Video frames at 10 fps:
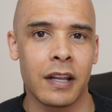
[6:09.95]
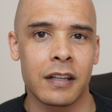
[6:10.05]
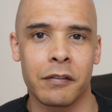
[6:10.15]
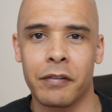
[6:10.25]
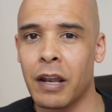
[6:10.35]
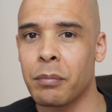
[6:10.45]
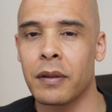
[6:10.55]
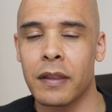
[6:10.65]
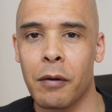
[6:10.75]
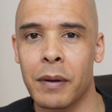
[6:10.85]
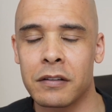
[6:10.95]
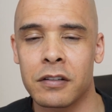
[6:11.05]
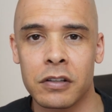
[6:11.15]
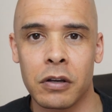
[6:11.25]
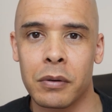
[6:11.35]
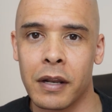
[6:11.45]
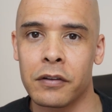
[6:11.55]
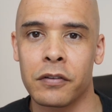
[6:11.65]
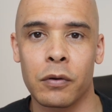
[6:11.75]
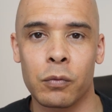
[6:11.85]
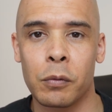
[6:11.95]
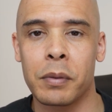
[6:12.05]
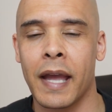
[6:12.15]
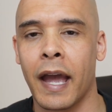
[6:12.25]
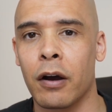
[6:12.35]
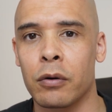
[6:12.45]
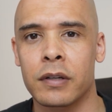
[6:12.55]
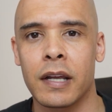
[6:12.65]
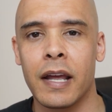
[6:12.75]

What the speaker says: developing them into units that will be held